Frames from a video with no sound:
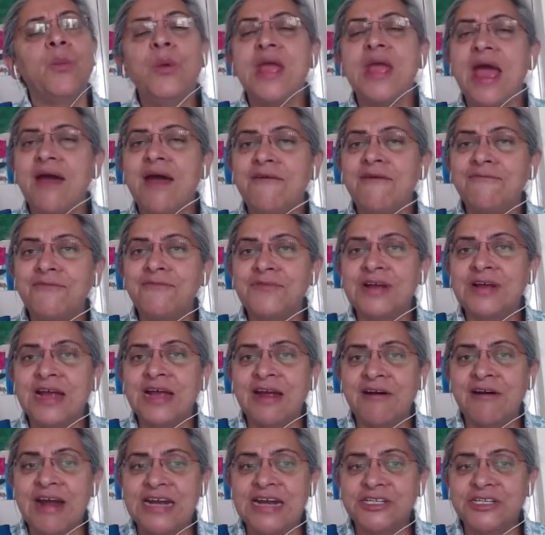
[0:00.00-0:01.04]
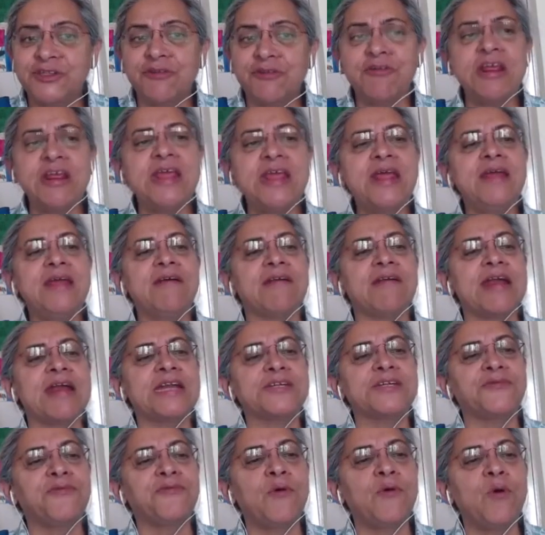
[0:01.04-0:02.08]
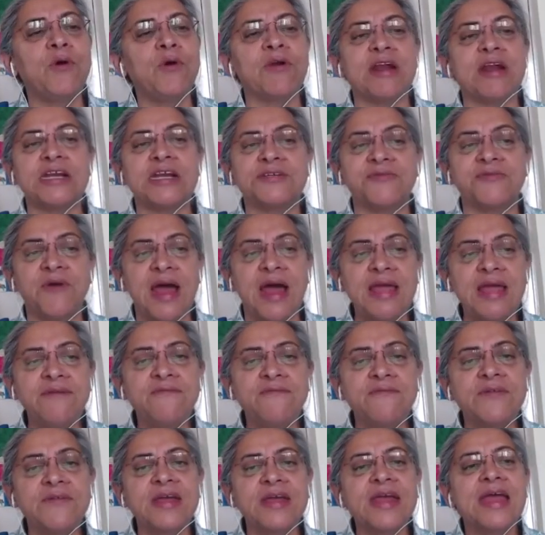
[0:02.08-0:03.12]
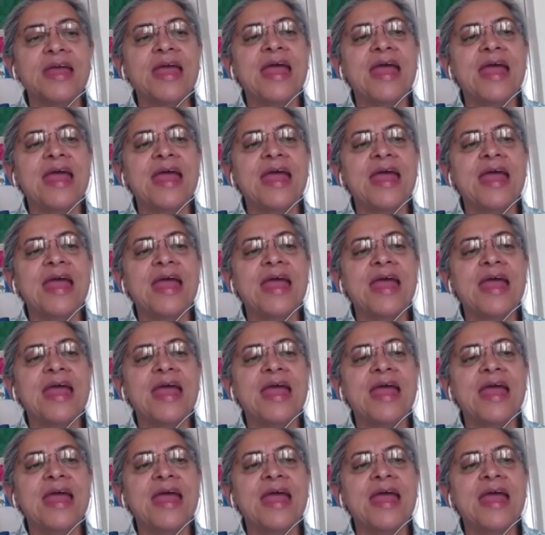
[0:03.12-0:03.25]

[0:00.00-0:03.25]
We have grades 3, grades 4, grades 5,